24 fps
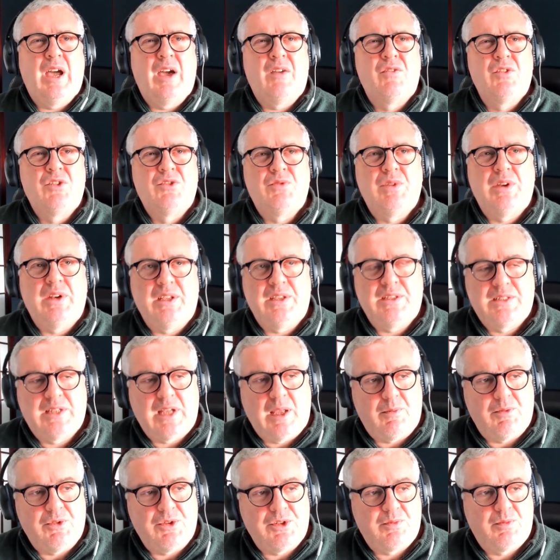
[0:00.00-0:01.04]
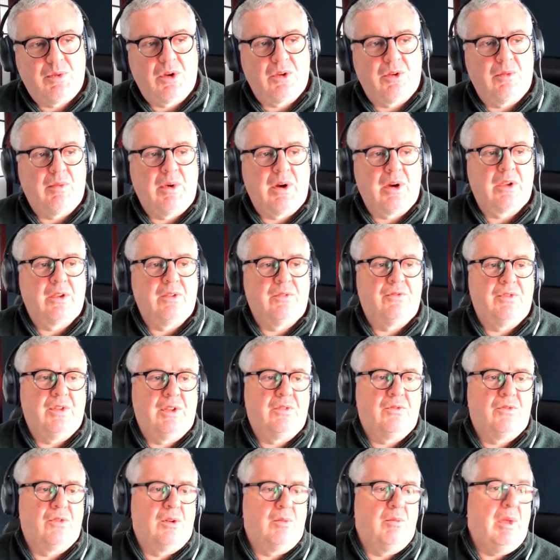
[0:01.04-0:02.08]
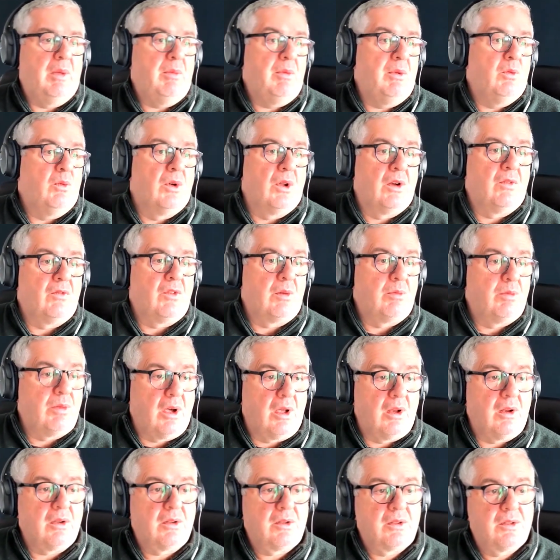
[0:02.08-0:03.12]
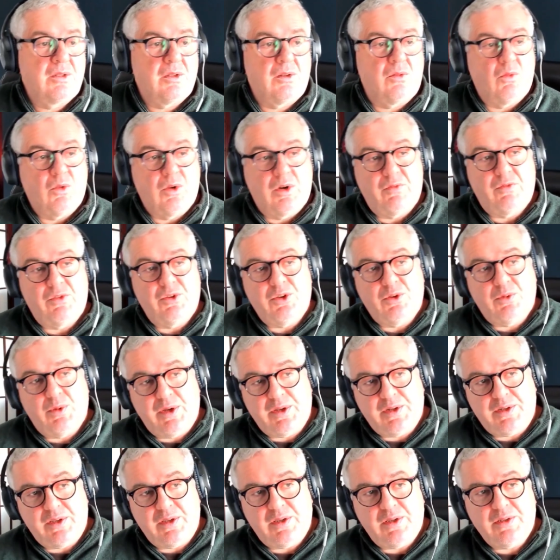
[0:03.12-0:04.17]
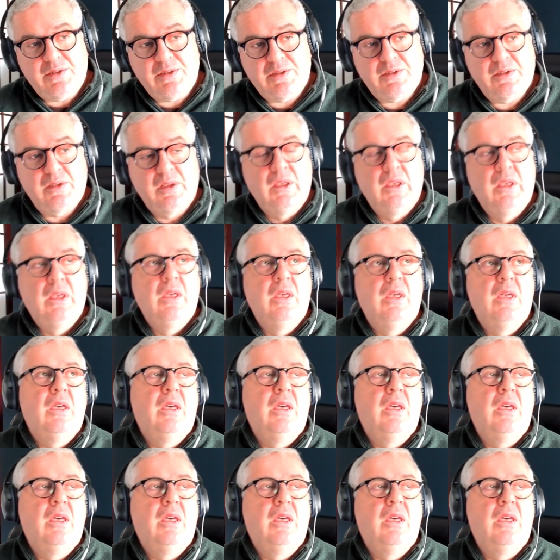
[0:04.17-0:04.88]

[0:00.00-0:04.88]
we haven't really established product market fit for maybe one of our products or one of our new ideas.